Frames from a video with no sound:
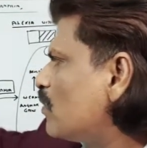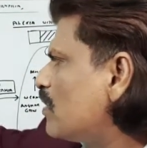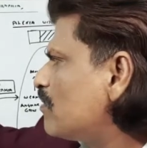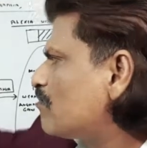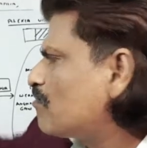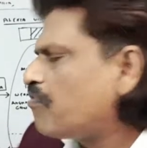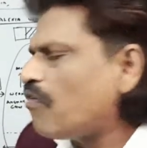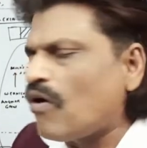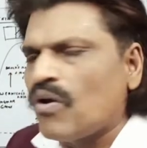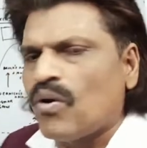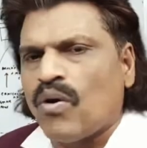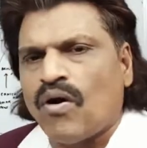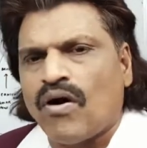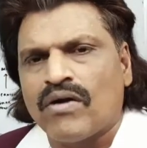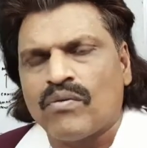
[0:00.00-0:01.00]
we will
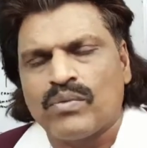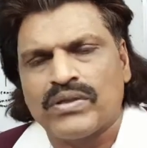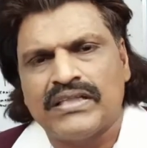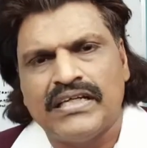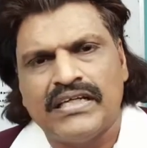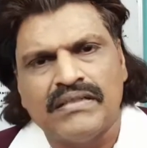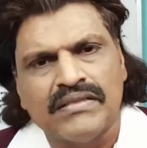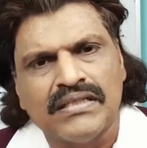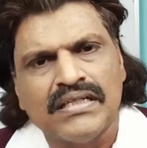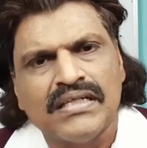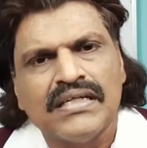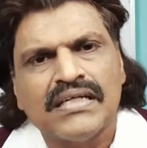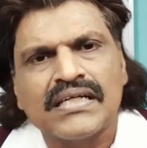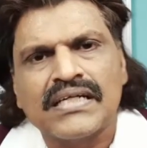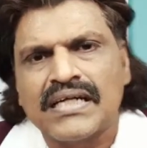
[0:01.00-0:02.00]
follow on with the
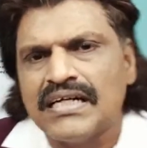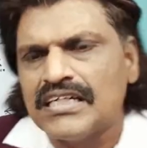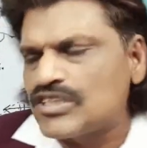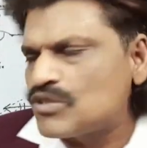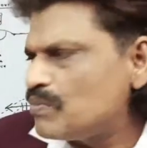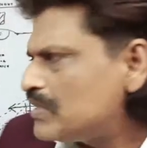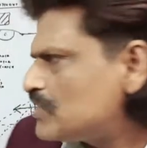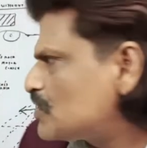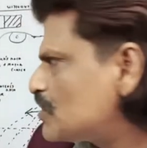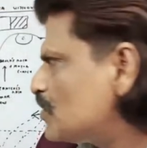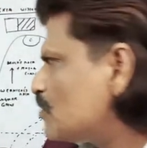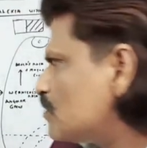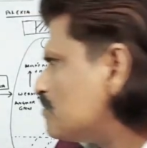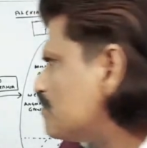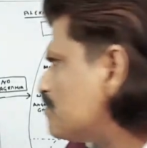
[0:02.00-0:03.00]
Gerstmann
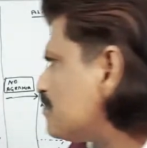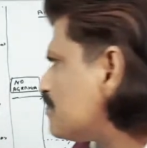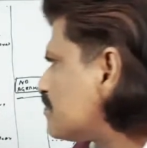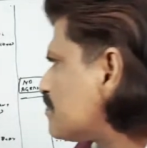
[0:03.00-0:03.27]
syndrome.